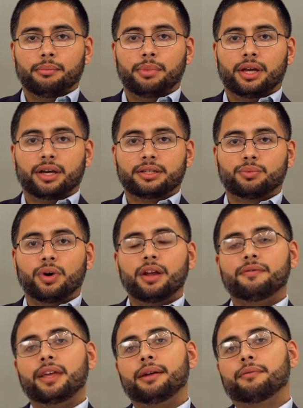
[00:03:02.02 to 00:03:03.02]
Because what
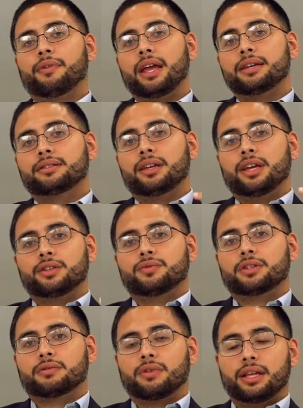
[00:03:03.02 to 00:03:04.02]
if they raise the
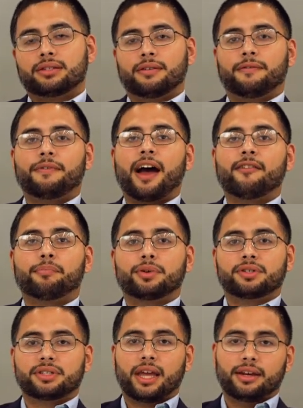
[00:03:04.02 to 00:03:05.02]
interest rates to
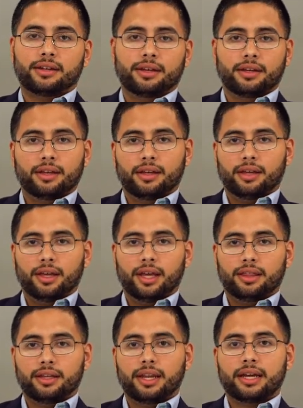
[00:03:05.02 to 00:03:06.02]
5%
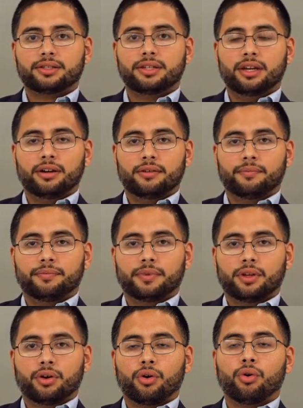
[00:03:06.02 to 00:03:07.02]
in the next year?
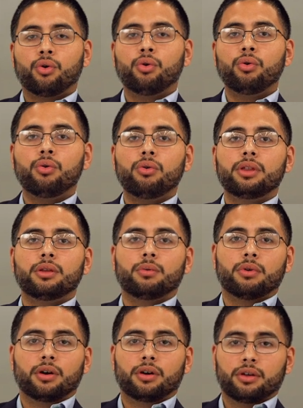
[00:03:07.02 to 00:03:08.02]
Who in the
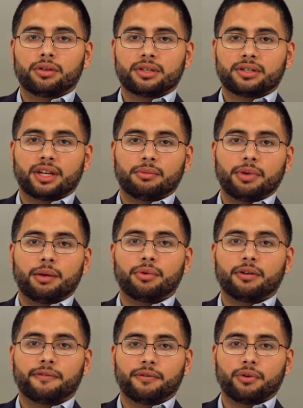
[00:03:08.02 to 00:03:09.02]
world is going to be
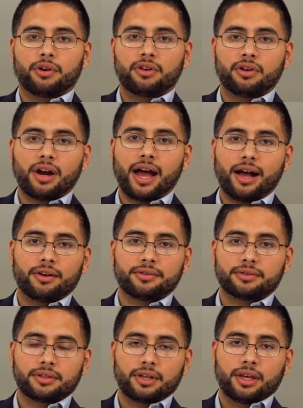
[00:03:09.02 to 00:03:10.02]
able to afford your
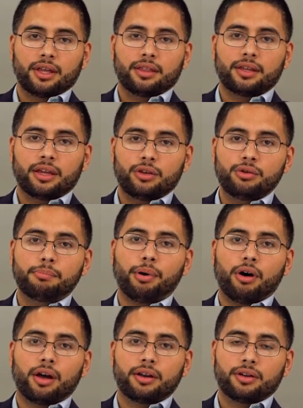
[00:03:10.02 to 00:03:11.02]
house that you
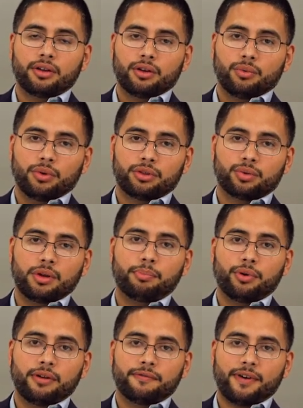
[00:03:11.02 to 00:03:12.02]
bought with
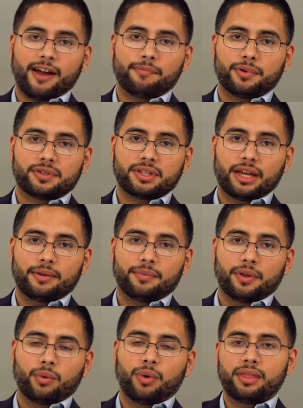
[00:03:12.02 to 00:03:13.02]
3.5%
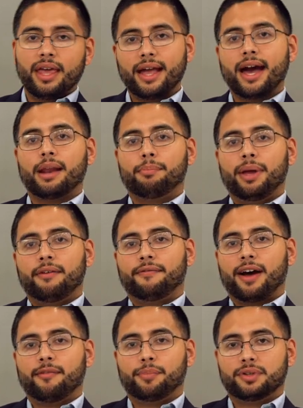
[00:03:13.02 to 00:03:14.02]
when they got to pay
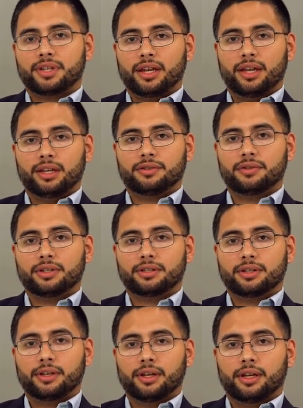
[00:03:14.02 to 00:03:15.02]
5% interest?